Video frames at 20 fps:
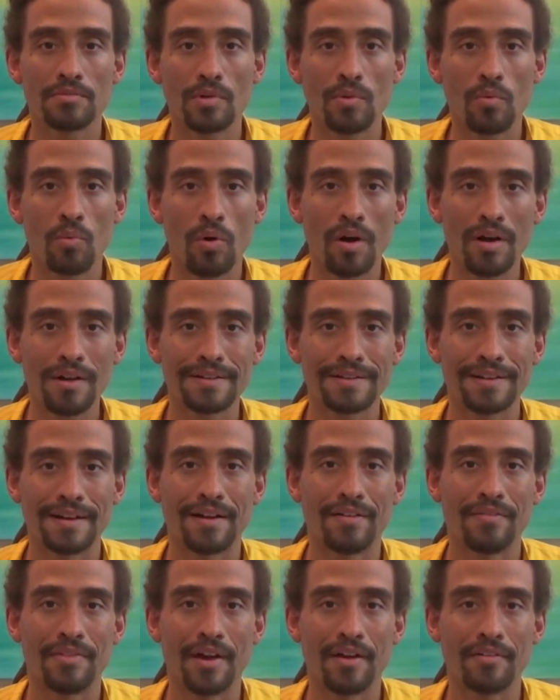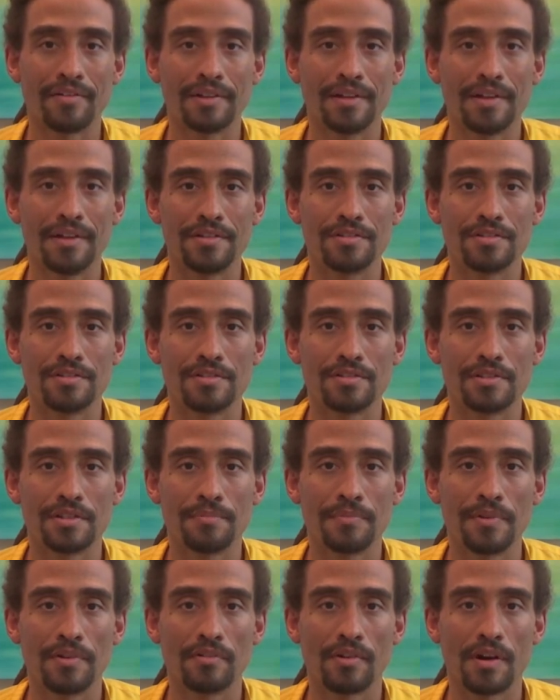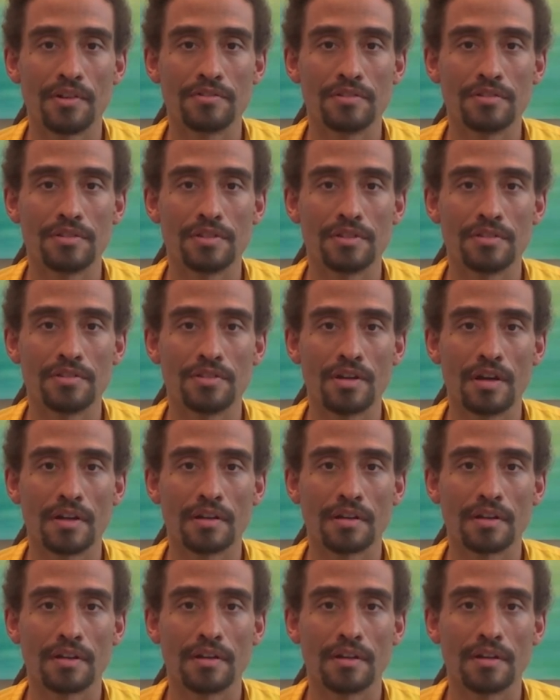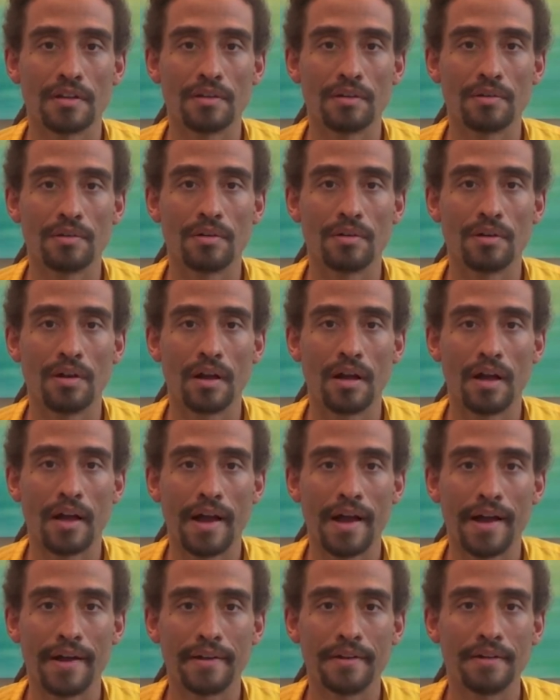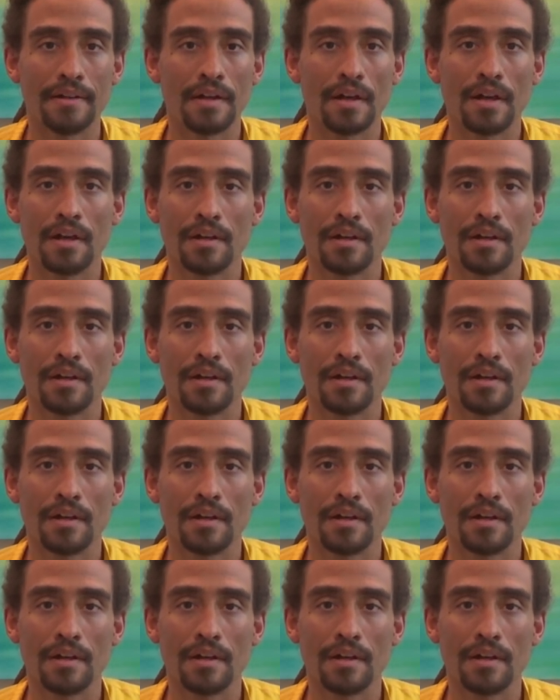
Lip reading: we want to have that relationship that Rajasi and Janakananda had,